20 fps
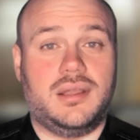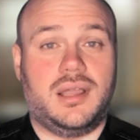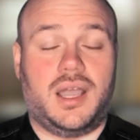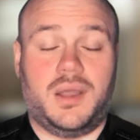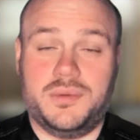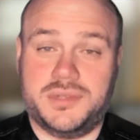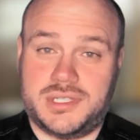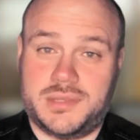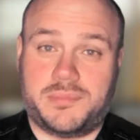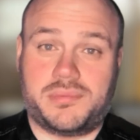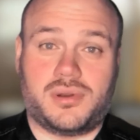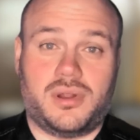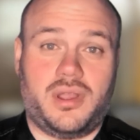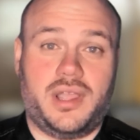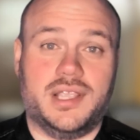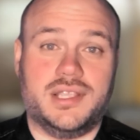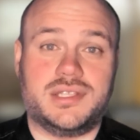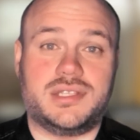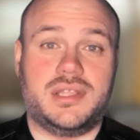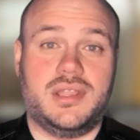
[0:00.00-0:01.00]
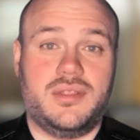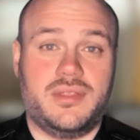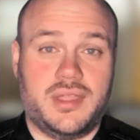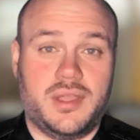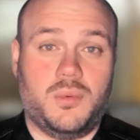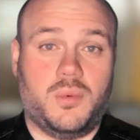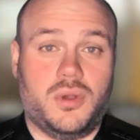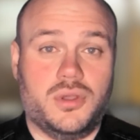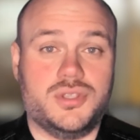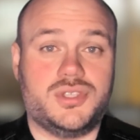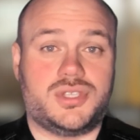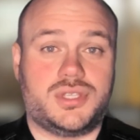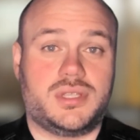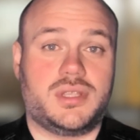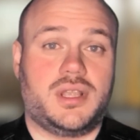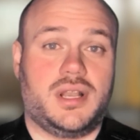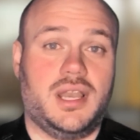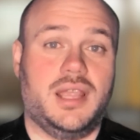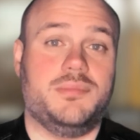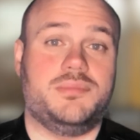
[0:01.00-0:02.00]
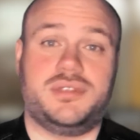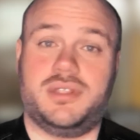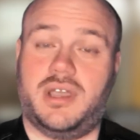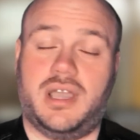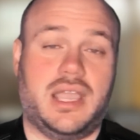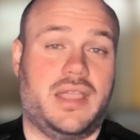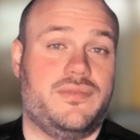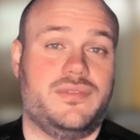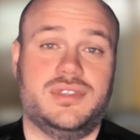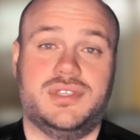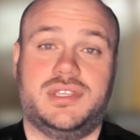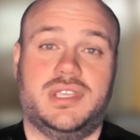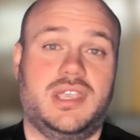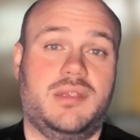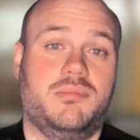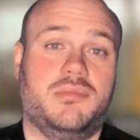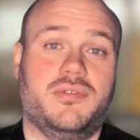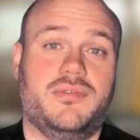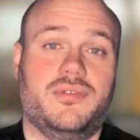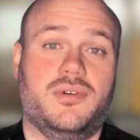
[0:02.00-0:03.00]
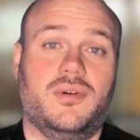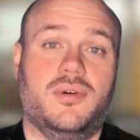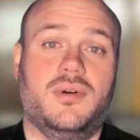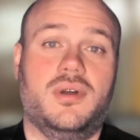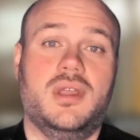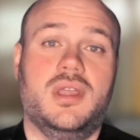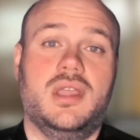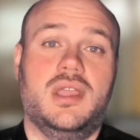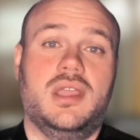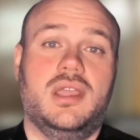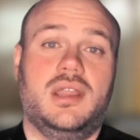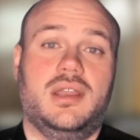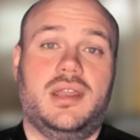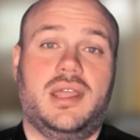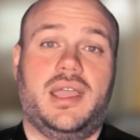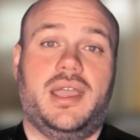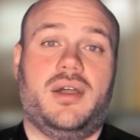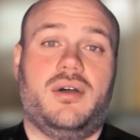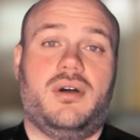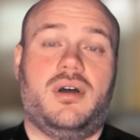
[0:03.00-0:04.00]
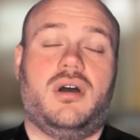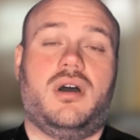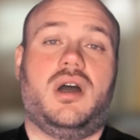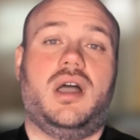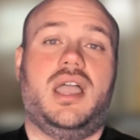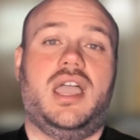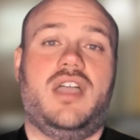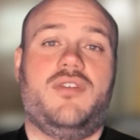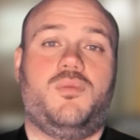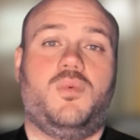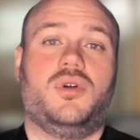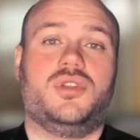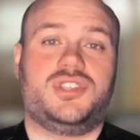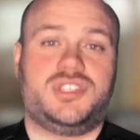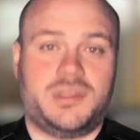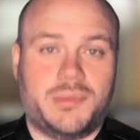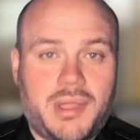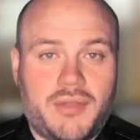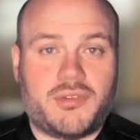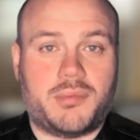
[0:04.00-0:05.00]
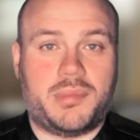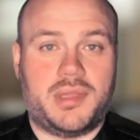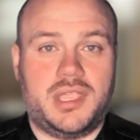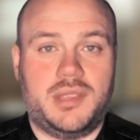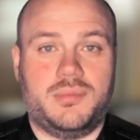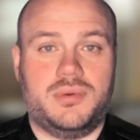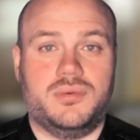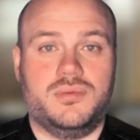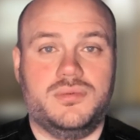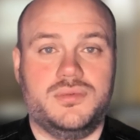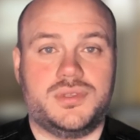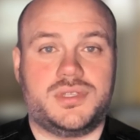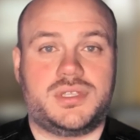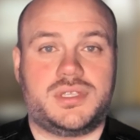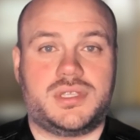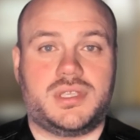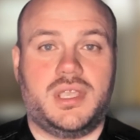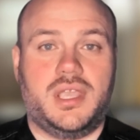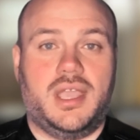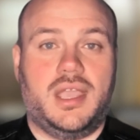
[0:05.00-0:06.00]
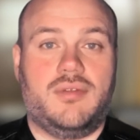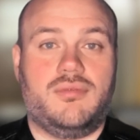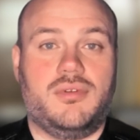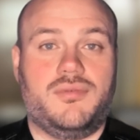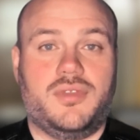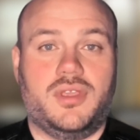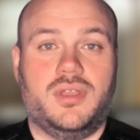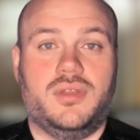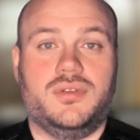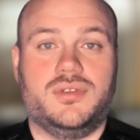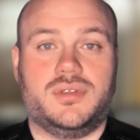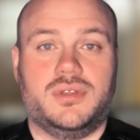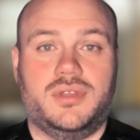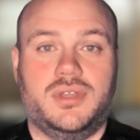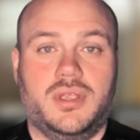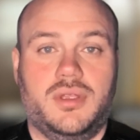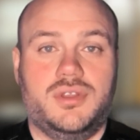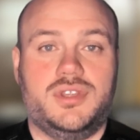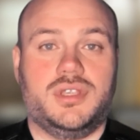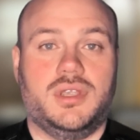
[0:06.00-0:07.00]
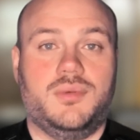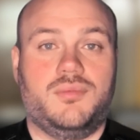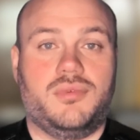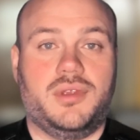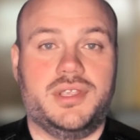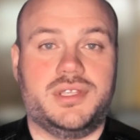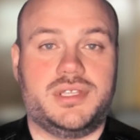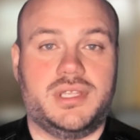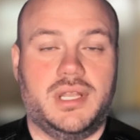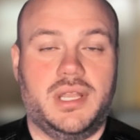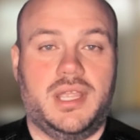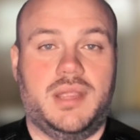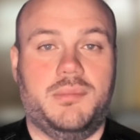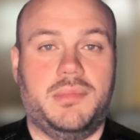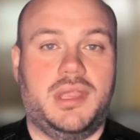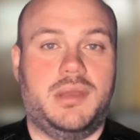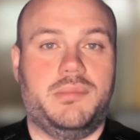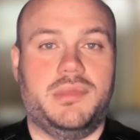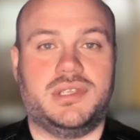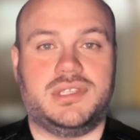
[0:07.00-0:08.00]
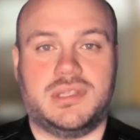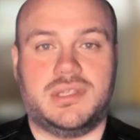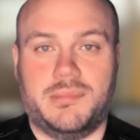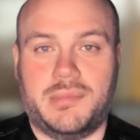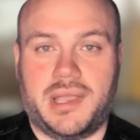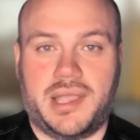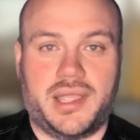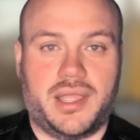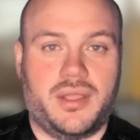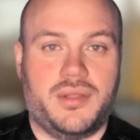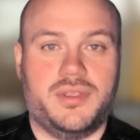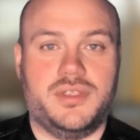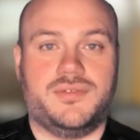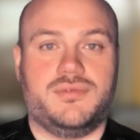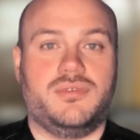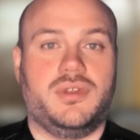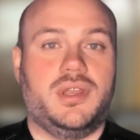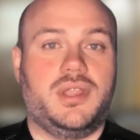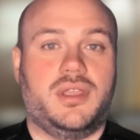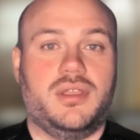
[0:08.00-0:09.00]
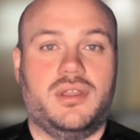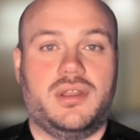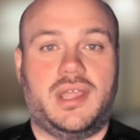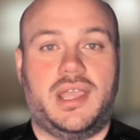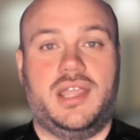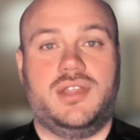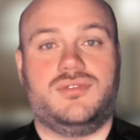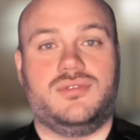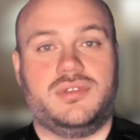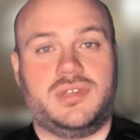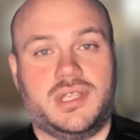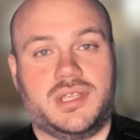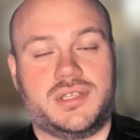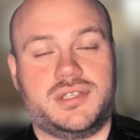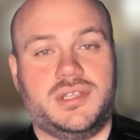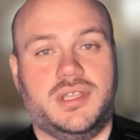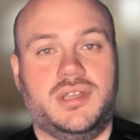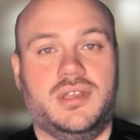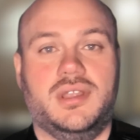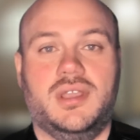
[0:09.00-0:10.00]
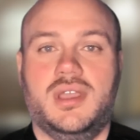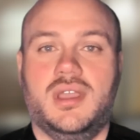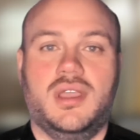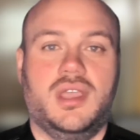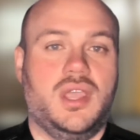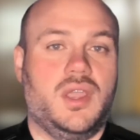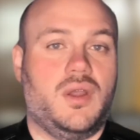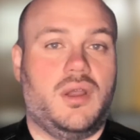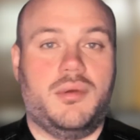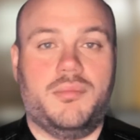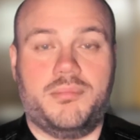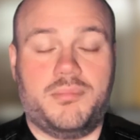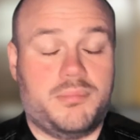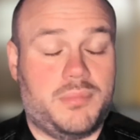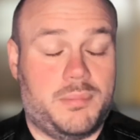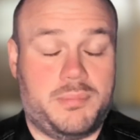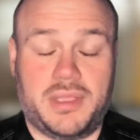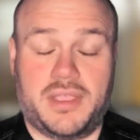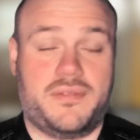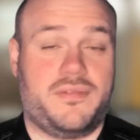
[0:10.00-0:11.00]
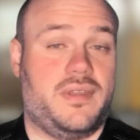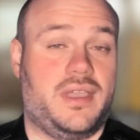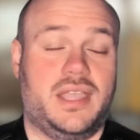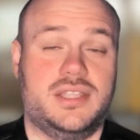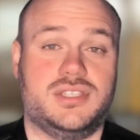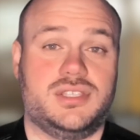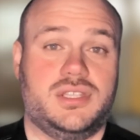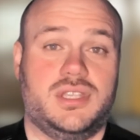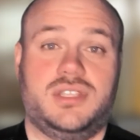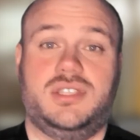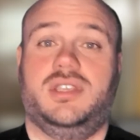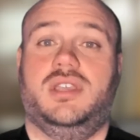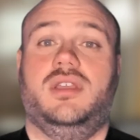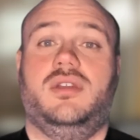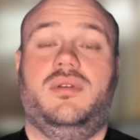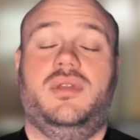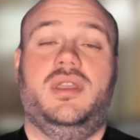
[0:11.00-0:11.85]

I was surprised. There was clips that I haven't seen before. Now, I have watched some other people's reviews on YouTube recently. Me, Mr. Mayo, who's really good, Andrew Dixon. I'm big fans of the two.